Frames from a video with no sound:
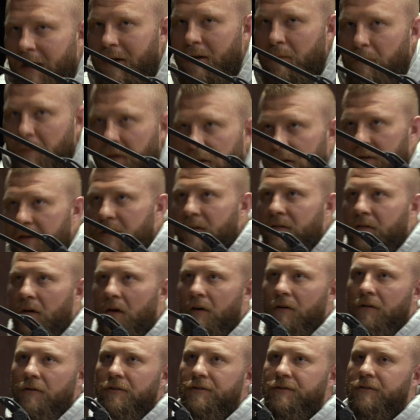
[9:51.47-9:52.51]
that ability to
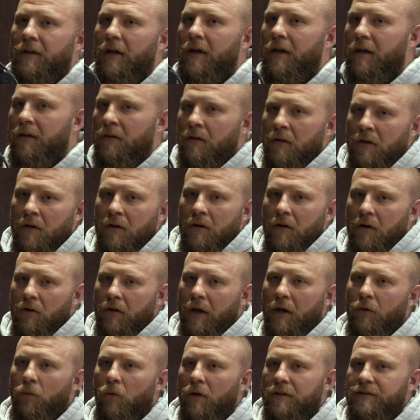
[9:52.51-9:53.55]
understand,
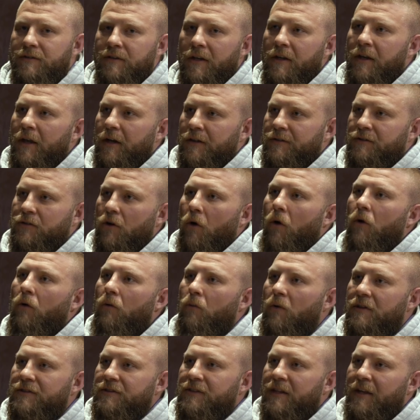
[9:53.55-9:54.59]
okay, what's the next goal?
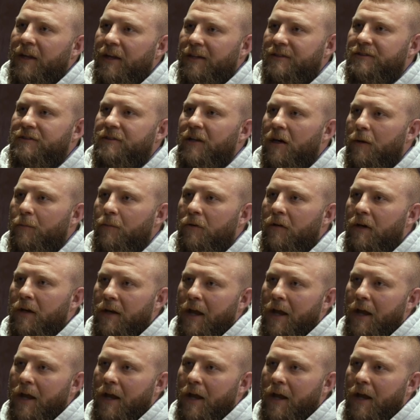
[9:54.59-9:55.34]
What's the next step?